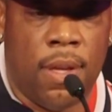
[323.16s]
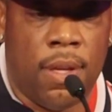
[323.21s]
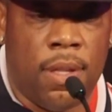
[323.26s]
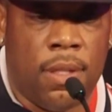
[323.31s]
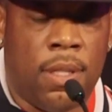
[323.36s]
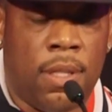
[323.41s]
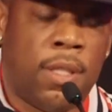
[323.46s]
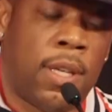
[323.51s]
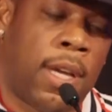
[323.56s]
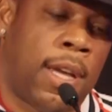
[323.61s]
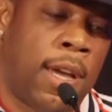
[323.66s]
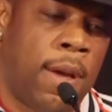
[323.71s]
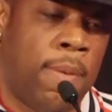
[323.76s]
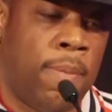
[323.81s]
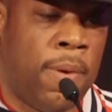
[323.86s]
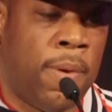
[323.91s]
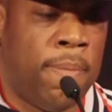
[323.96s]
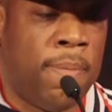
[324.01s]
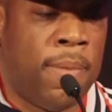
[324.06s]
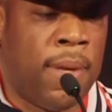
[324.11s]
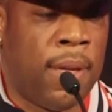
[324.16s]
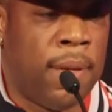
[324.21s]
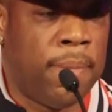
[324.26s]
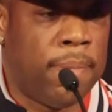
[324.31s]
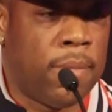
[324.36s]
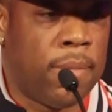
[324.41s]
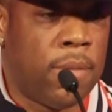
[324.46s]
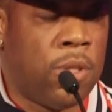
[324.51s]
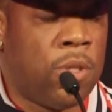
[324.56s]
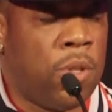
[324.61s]
She said, come with me.
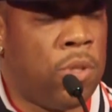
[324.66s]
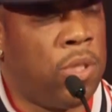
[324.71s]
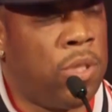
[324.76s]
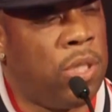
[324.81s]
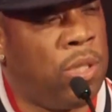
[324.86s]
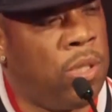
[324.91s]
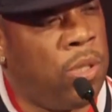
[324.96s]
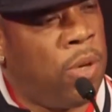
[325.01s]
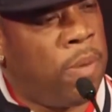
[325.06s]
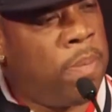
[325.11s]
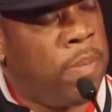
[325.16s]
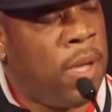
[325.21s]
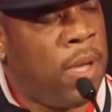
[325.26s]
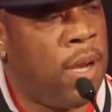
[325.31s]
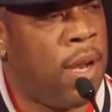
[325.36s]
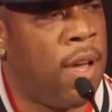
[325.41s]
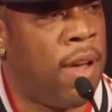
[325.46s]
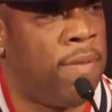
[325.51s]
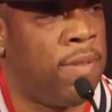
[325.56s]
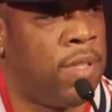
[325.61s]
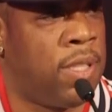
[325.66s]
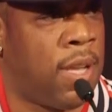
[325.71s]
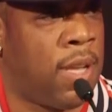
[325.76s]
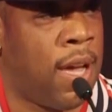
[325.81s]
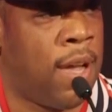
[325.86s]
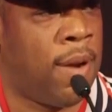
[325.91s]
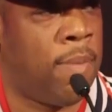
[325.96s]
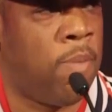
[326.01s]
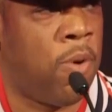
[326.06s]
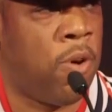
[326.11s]
So she took me on the other
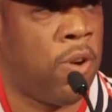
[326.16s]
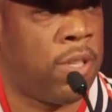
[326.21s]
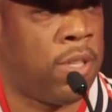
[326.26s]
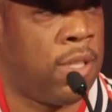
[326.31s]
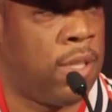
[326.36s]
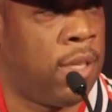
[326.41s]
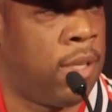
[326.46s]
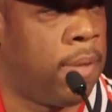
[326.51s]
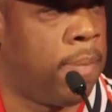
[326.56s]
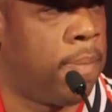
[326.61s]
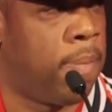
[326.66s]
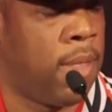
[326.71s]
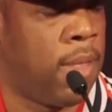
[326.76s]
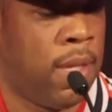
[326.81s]
side of Boston,